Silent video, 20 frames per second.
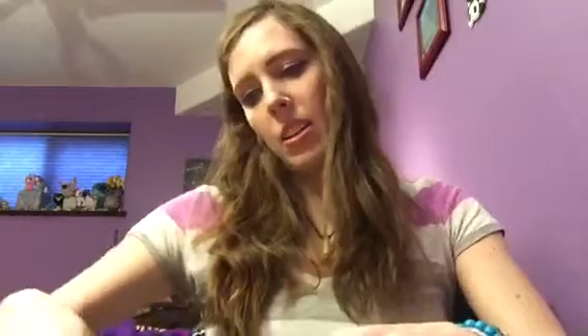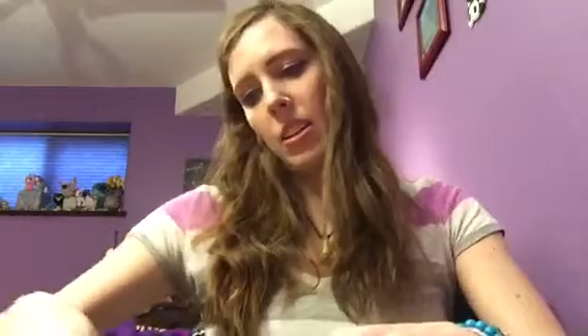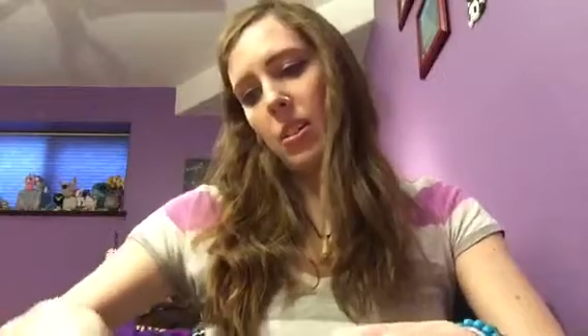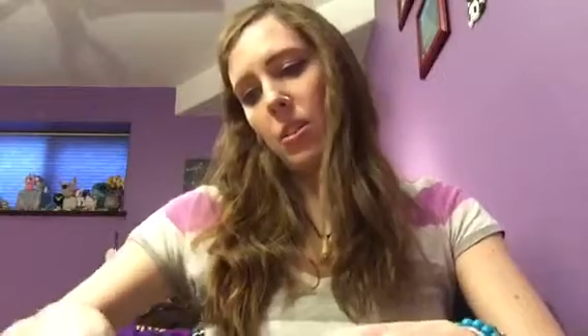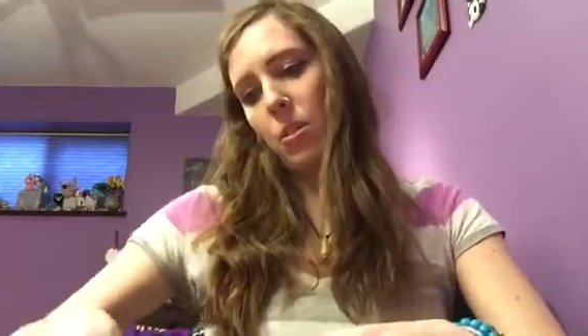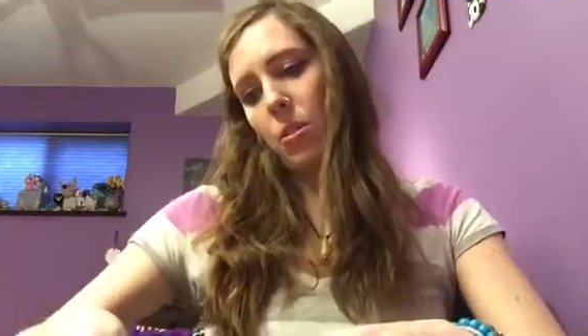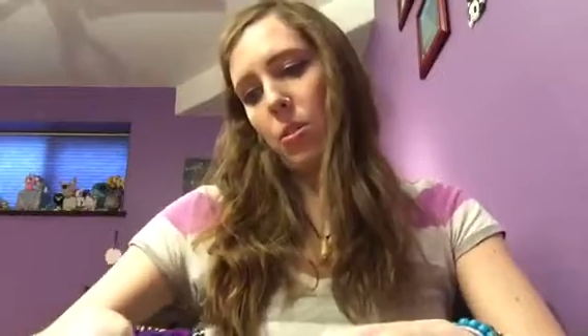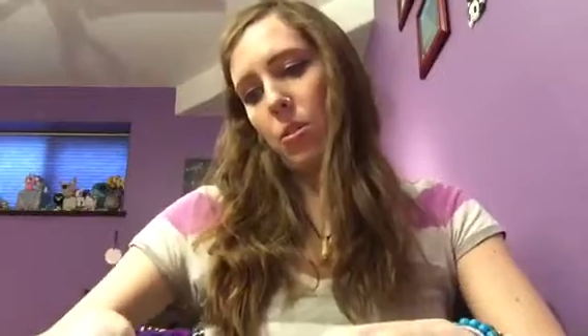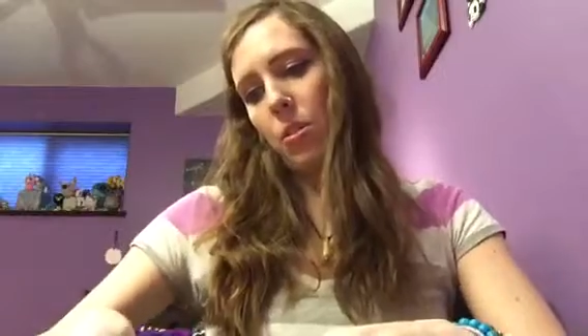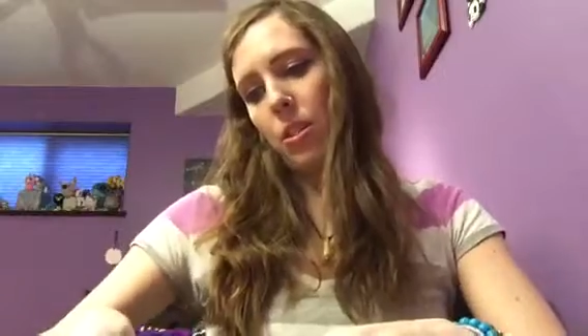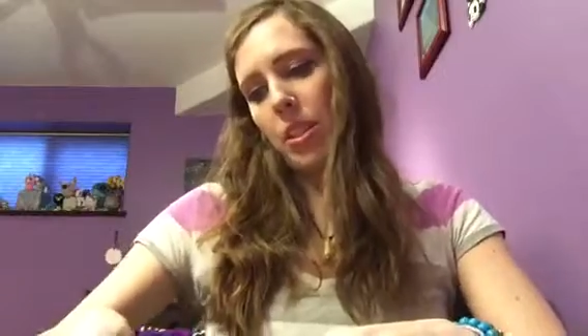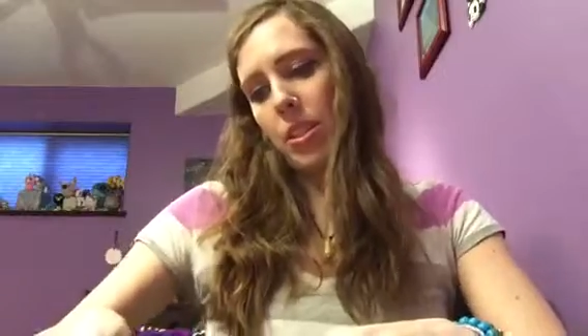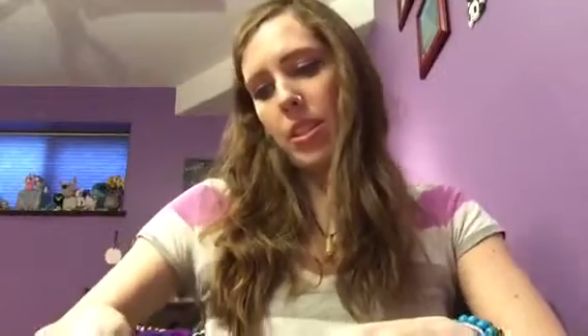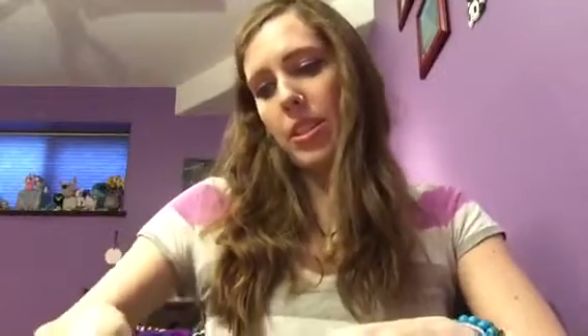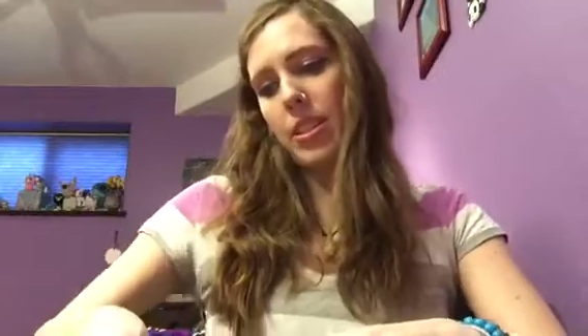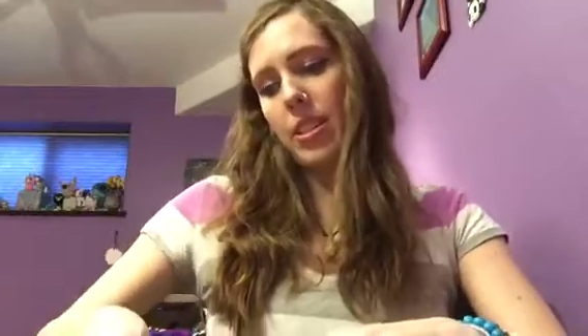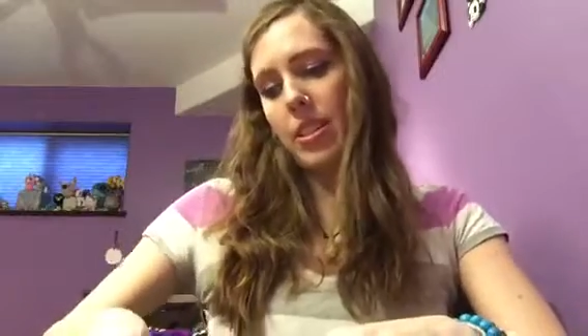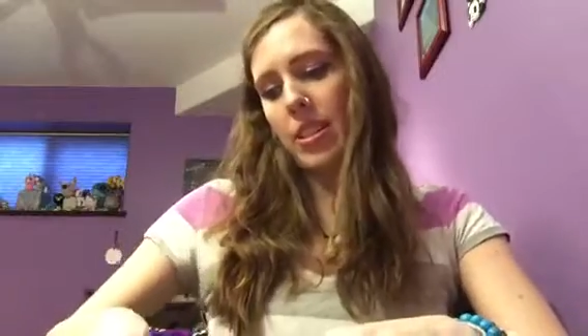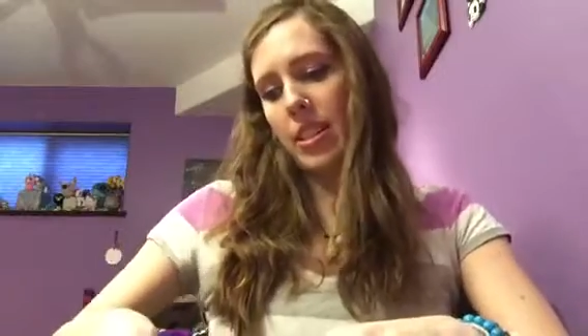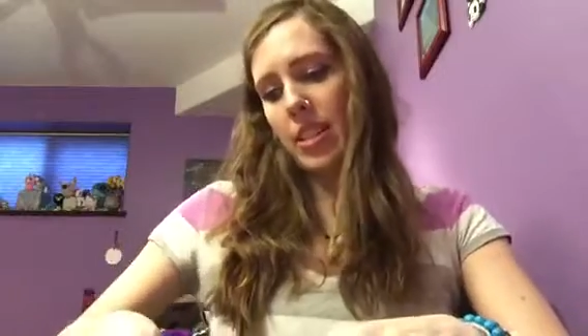So
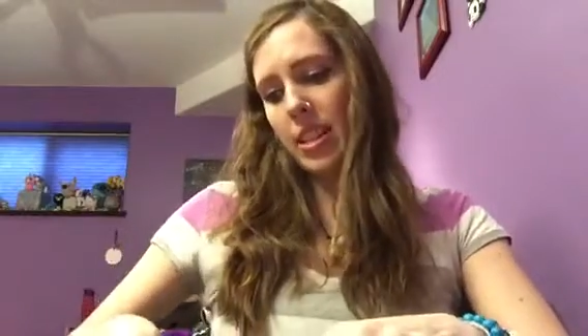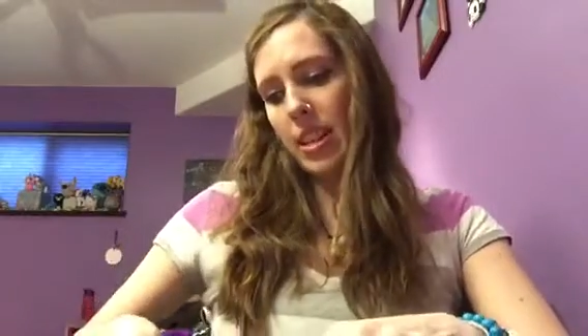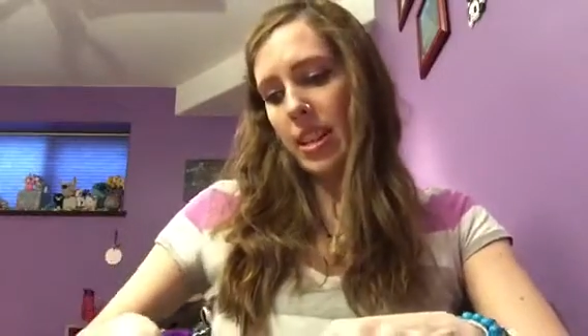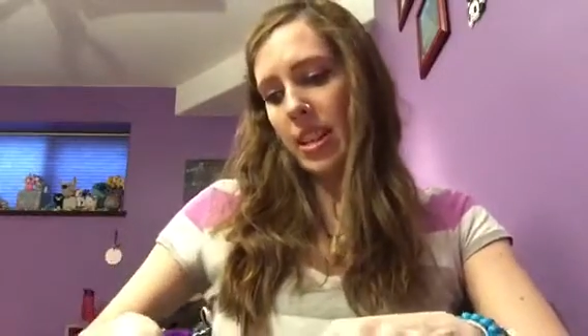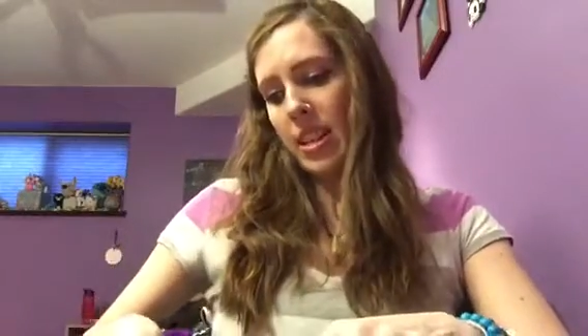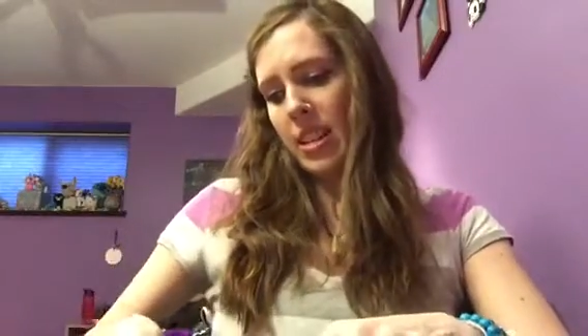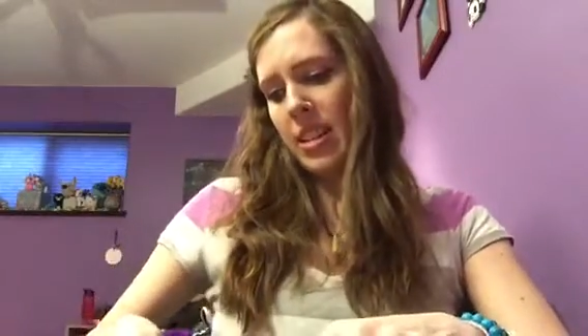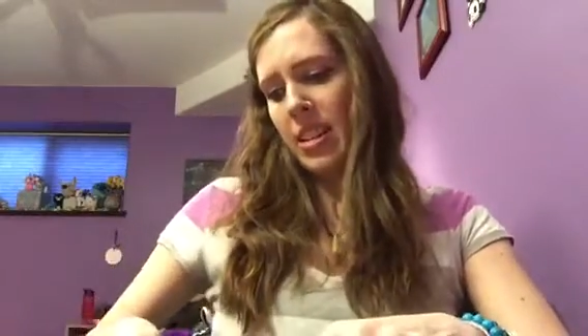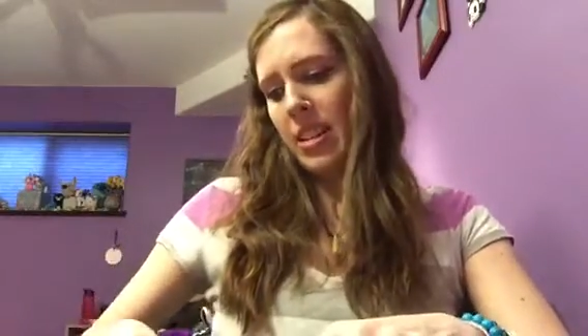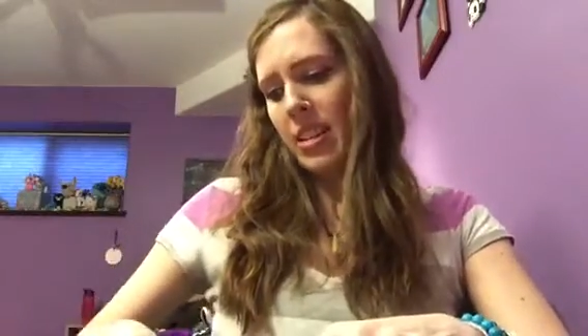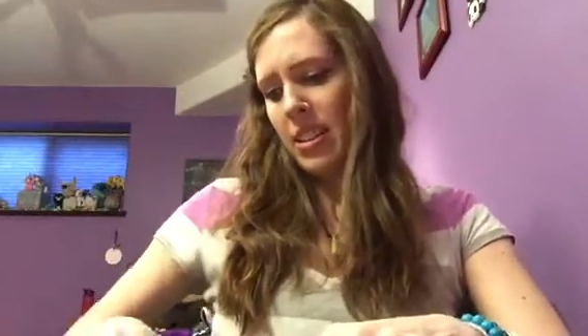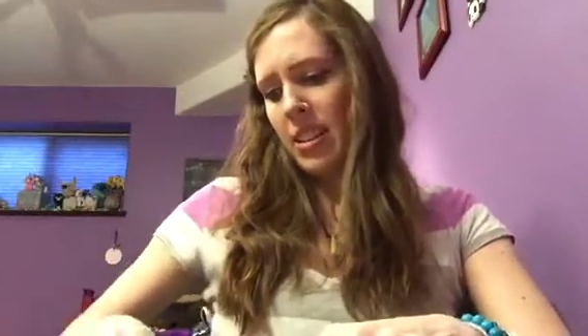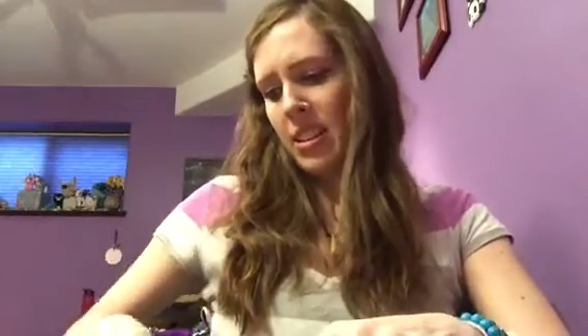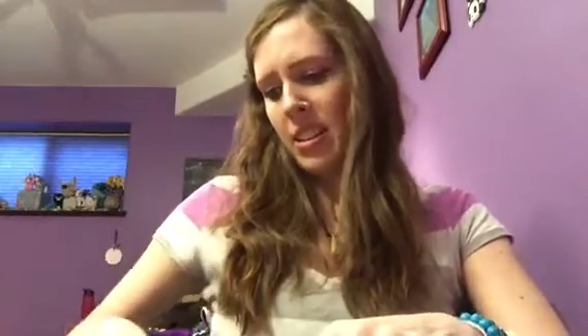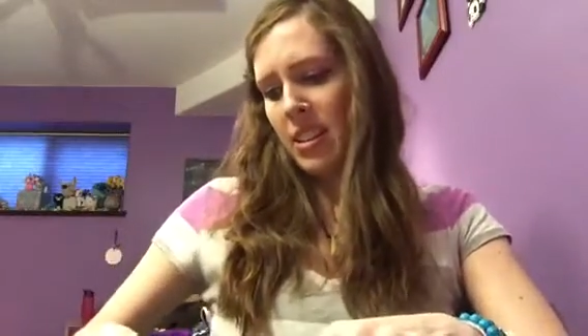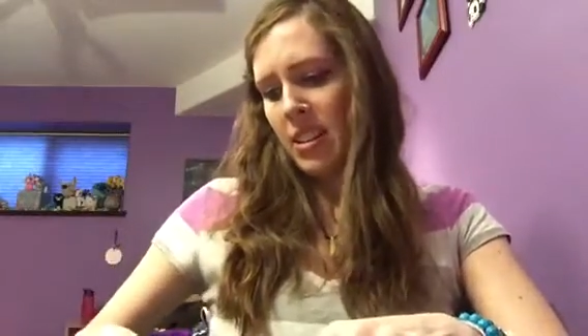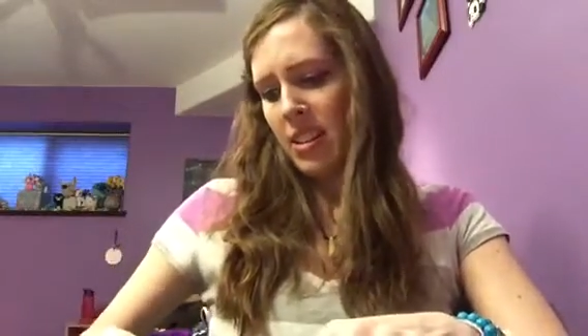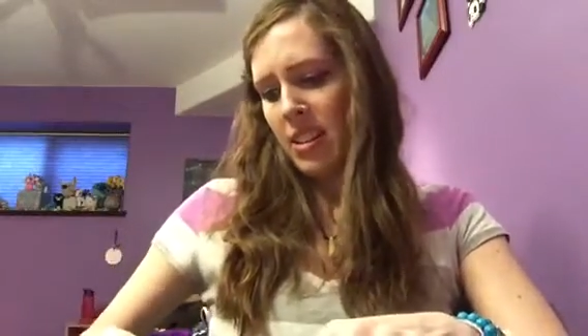let's dig in.